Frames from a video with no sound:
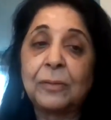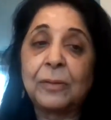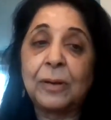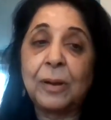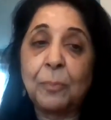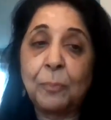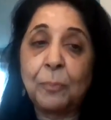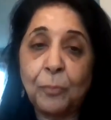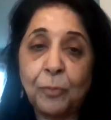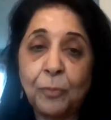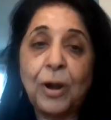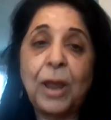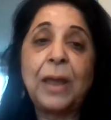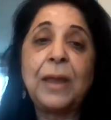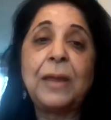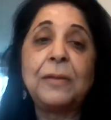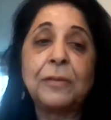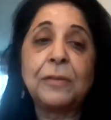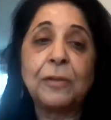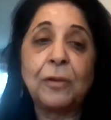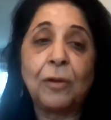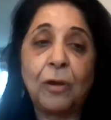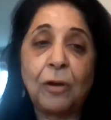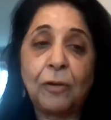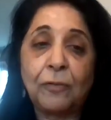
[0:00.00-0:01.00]

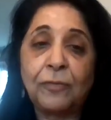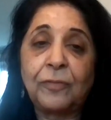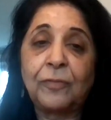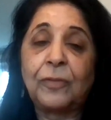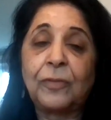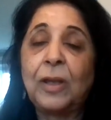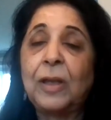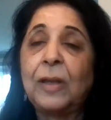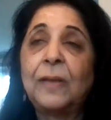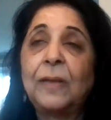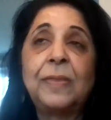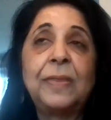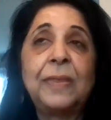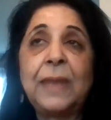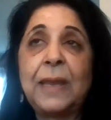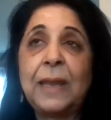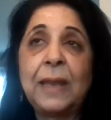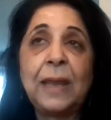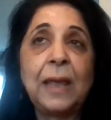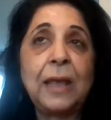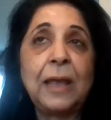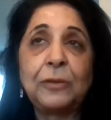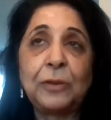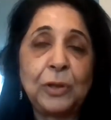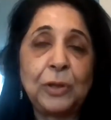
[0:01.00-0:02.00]
comprise of?
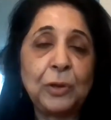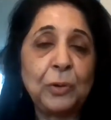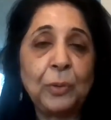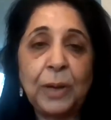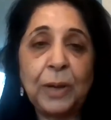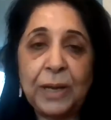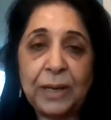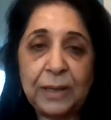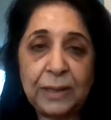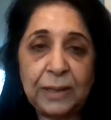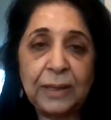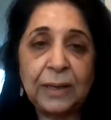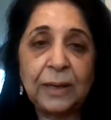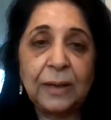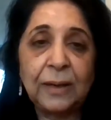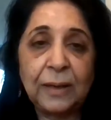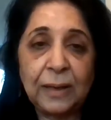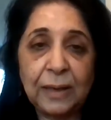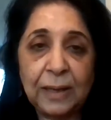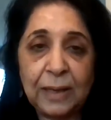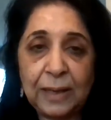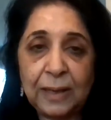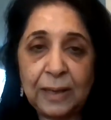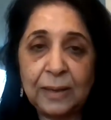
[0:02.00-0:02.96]
They had no idea.